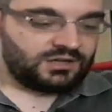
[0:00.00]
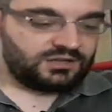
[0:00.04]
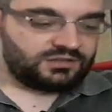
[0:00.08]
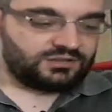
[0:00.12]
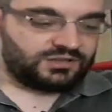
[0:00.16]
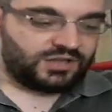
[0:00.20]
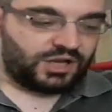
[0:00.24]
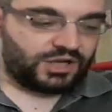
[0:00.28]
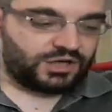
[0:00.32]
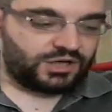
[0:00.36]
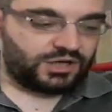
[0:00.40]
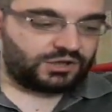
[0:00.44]

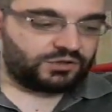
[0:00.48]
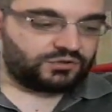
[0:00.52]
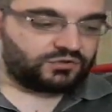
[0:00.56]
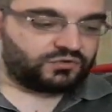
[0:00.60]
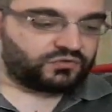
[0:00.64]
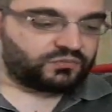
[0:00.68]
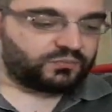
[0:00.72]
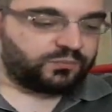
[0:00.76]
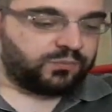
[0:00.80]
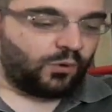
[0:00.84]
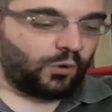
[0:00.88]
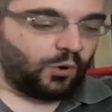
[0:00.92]
"They need
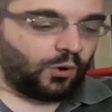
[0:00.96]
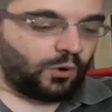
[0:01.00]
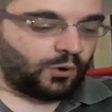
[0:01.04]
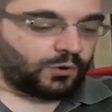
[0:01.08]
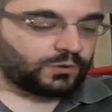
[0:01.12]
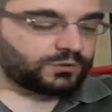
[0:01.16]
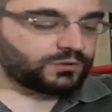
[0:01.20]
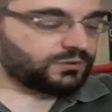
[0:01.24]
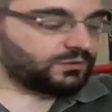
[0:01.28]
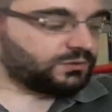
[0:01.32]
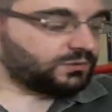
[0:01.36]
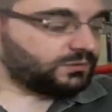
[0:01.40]

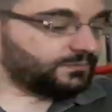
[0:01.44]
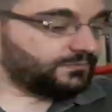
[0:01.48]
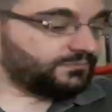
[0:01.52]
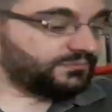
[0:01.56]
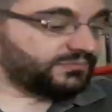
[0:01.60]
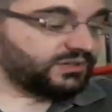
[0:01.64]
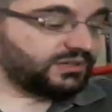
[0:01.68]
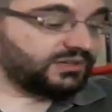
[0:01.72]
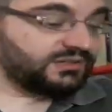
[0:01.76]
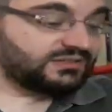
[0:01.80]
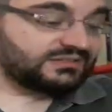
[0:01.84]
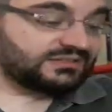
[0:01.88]
sport,"
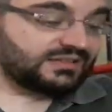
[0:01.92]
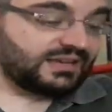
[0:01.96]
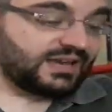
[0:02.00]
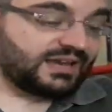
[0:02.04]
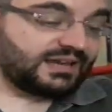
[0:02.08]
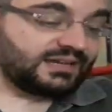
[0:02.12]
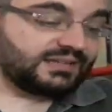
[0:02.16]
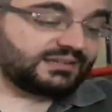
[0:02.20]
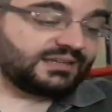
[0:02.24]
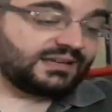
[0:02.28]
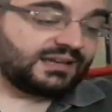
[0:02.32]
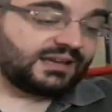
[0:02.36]
he
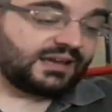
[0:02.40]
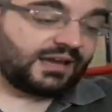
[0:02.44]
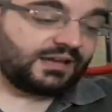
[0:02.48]
said,